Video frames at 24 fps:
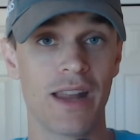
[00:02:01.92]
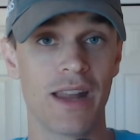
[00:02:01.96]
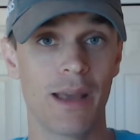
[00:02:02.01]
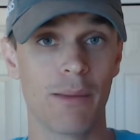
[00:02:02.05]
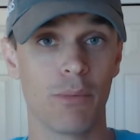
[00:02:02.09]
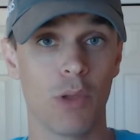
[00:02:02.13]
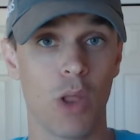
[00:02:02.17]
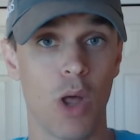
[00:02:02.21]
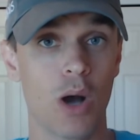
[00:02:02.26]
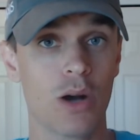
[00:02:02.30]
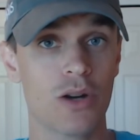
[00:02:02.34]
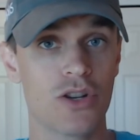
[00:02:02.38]
day
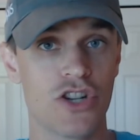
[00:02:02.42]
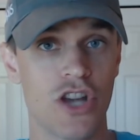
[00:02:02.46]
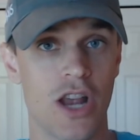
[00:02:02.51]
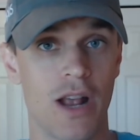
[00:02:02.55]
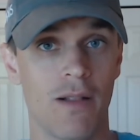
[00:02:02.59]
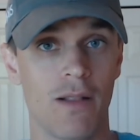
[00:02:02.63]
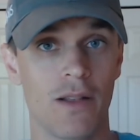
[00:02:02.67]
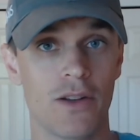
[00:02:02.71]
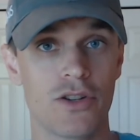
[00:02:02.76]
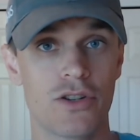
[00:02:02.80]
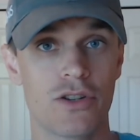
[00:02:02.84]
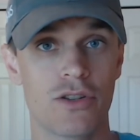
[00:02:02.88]
blog
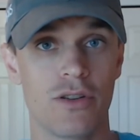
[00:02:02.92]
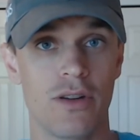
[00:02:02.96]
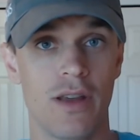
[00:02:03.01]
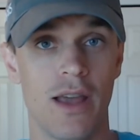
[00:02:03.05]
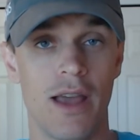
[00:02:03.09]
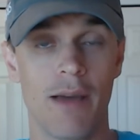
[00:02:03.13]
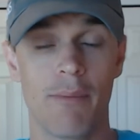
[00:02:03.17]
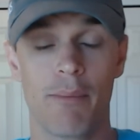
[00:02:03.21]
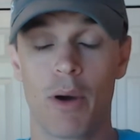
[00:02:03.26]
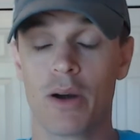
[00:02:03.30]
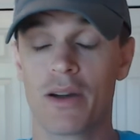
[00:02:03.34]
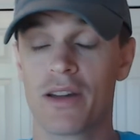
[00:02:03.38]
challenge
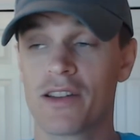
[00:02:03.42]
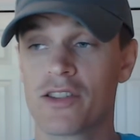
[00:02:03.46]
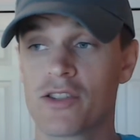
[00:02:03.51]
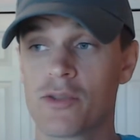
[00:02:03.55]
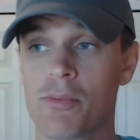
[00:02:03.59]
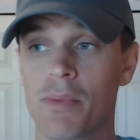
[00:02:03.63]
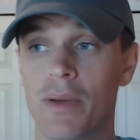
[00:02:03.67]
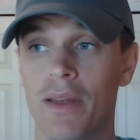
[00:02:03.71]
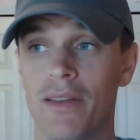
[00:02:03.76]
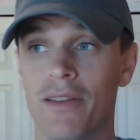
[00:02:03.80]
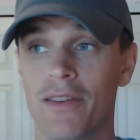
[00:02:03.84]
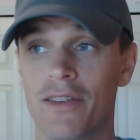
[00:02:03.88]
and
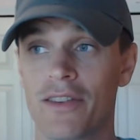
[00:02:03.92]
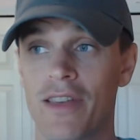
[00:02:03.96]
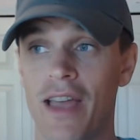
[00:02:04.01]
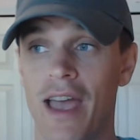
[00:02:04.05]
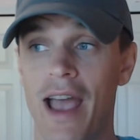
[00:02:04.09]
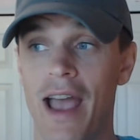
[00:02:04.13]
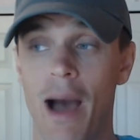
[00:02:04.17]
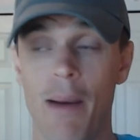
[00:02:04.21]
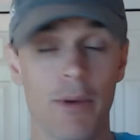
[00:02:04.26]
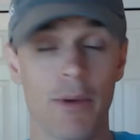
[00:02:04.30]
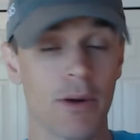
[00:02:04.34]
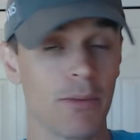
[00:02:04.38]
participants say,
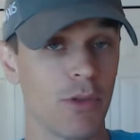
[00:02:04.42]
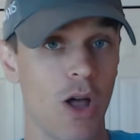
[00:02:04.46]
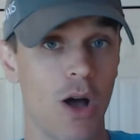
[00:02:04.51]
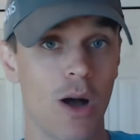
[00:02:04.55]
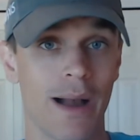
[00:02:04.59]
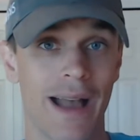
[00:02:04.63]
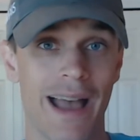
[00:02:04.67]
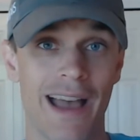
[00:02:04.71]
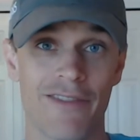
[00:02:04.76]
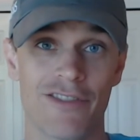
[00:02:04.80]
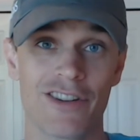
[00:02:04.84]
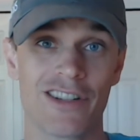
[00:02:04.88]
I'm going to
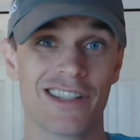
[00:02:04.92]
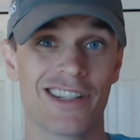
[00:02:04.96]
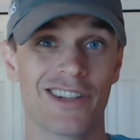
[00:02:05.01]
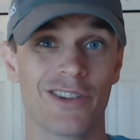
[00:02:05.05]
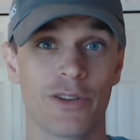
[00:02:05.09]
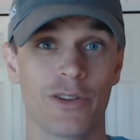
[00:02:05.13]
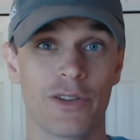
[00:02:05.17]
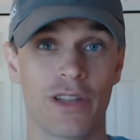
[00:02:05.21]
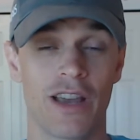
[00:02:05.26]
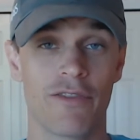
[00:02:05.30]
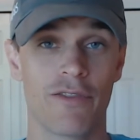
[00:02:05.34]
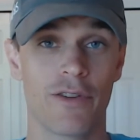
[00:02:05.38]
blog every
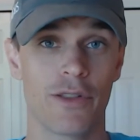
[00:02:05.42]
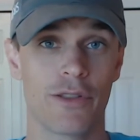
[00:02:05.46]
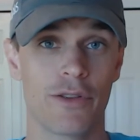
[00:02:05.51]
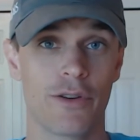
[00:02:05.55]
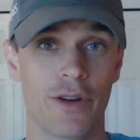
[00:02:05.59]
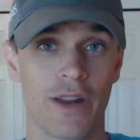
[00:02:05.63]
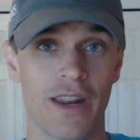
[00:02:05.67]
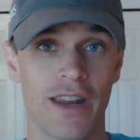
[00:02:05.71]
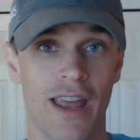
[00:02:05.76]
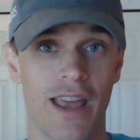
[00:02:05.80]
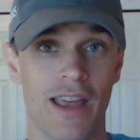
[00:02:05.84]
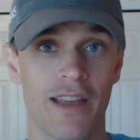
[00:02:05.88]
single day for
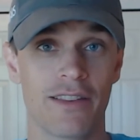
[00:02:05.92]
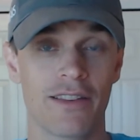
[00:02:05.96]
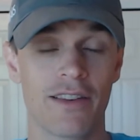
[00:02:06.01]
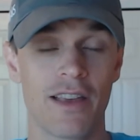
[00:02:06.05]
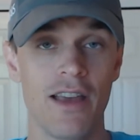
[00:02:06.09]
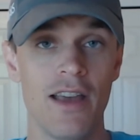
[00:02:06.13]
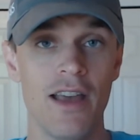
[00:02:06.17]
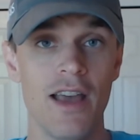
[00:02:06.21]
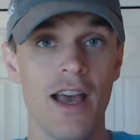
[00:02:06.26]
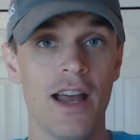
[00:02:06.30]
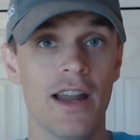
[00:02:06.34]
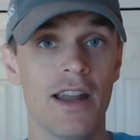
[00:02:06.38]
30 days.
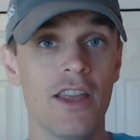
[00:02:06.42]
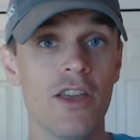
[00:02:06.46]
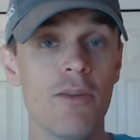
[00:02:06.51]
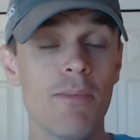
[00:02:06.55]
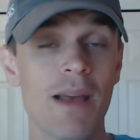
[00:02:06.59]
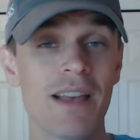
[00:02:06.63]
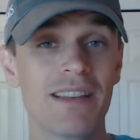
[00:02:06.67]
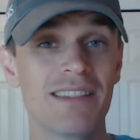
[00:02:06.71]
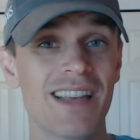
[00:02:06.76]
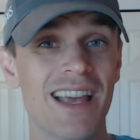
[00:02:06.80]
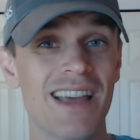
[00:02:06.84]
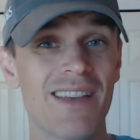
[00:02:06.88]
Now you
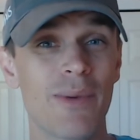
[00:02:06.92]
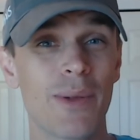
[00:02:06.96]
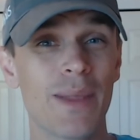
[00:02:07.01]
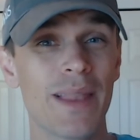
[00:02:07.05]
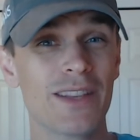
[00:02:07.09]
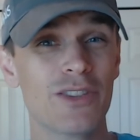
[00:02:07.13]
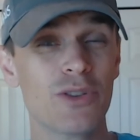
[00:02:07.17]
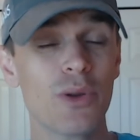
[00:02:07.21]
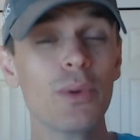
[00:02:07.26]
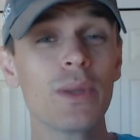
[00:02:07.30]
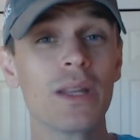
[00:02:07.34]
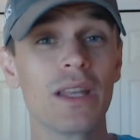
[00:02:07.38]
may say, well,
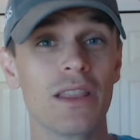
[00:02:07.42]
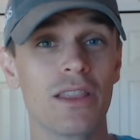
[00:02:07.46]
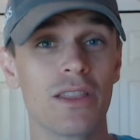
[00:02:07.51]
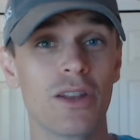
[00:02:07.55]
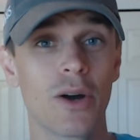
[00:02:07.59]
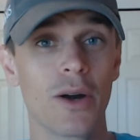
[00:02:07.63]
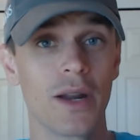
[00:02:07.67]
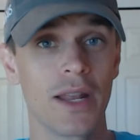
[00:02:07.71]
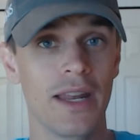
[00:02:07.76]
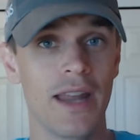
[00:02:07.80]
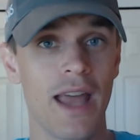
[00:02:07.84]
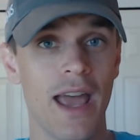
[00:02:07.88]
that's only
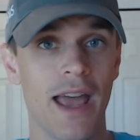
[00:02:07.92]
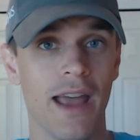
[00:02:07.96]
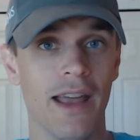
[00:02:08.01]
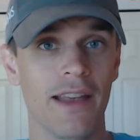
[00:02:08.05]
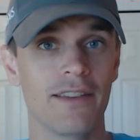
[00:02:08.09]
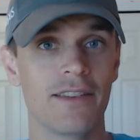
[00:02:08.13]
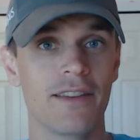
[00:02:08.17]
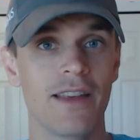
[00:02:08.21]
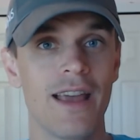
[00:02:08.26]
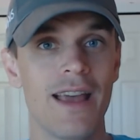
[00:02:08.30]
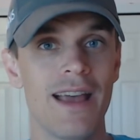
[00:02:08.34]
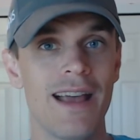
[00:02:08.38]
30
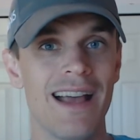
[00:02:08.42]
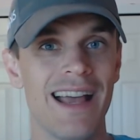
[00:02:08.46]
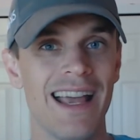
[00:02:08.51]
days.